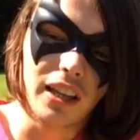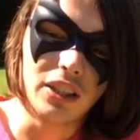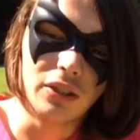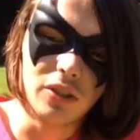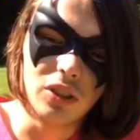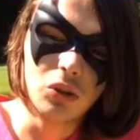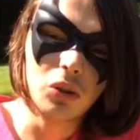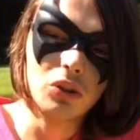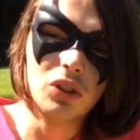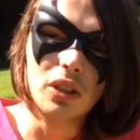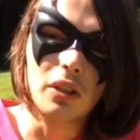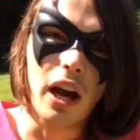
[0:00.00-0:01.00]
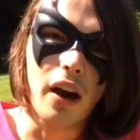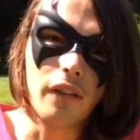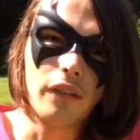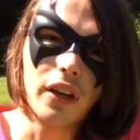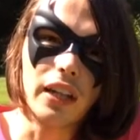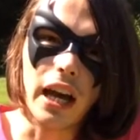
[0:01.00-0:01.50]
He recruits
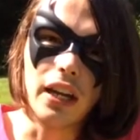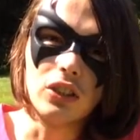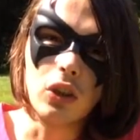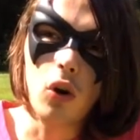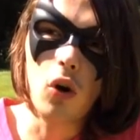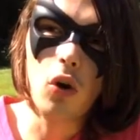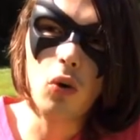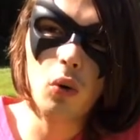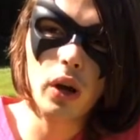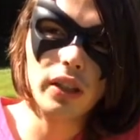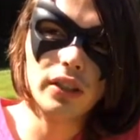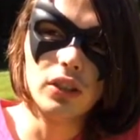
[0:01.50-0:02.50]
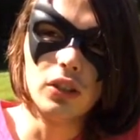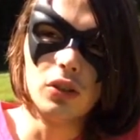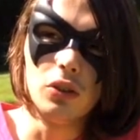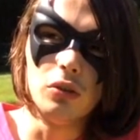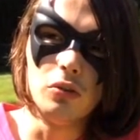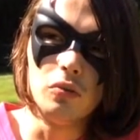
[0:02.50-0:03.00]
Alfred as always,
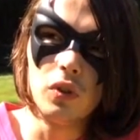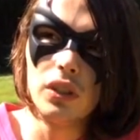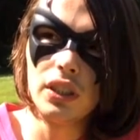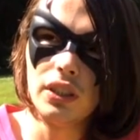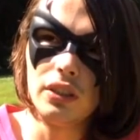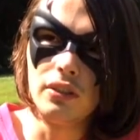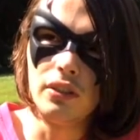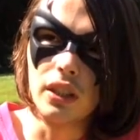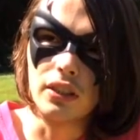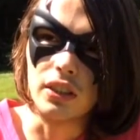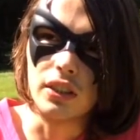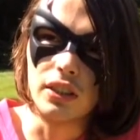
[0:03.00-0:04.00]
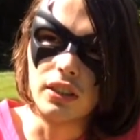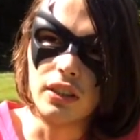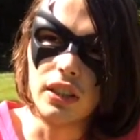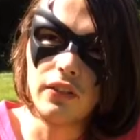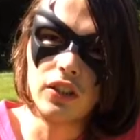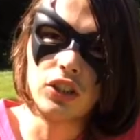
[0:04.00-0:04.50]
who really
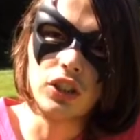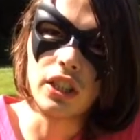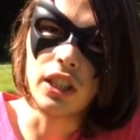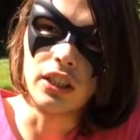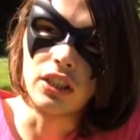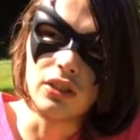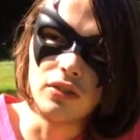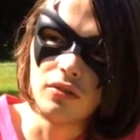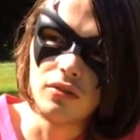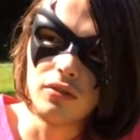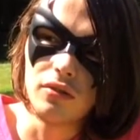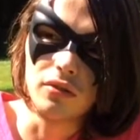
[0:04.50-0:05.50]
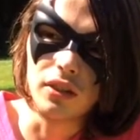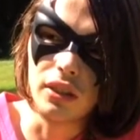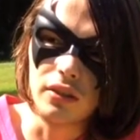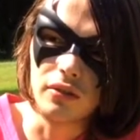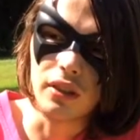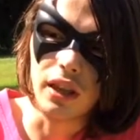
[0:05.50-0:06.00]
doesn't give a shit, and
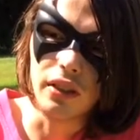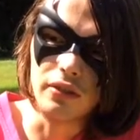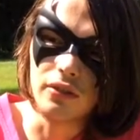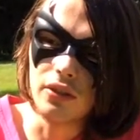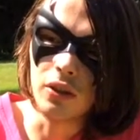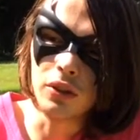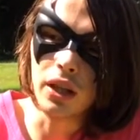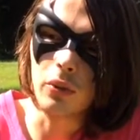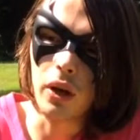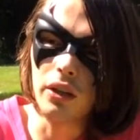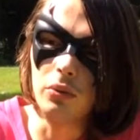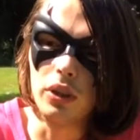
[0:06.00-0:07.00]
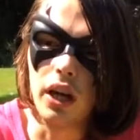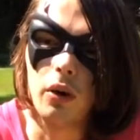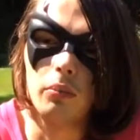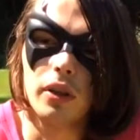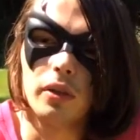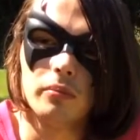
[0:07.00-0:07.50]
I don't get why you would
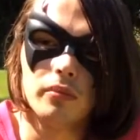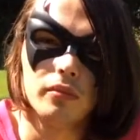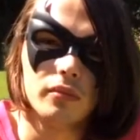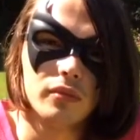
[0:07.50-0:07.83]
help him.